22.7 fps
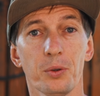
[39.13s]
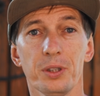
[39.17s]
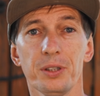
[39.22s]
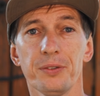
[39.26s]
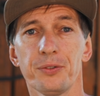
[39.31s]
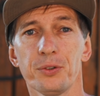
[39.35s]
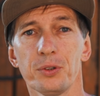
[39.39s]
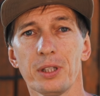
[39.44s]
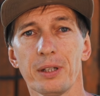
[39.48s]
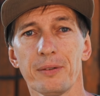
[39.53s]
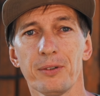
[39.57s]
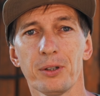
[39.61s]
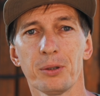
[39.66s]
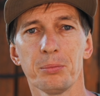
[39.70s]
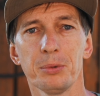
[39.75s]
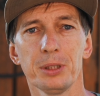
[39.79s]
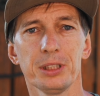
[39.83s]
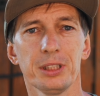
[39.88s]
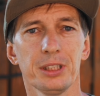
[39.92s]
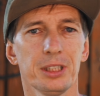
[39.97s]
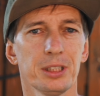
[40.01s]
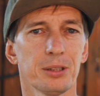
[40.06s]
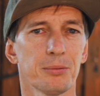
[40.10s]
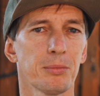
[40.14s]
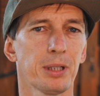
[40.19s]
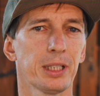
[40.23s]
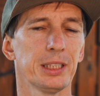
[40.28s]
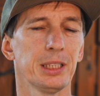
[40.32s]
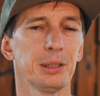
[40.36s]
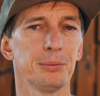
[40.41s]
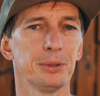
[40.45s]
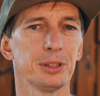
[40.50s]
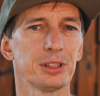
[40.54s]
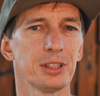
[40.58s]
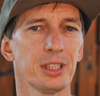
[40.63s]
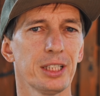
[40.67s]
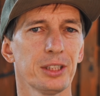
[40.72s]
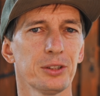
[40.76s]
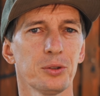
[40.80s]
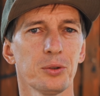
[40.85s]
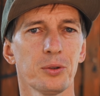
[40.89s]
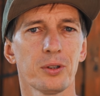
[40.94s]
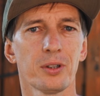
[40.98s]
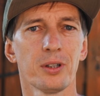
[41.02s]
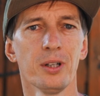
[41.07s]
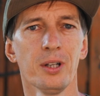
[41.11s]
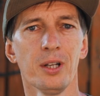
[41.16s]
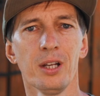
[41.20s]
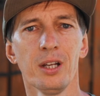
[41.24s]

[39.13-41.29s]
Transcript: If you've never been here, my name is Nandor.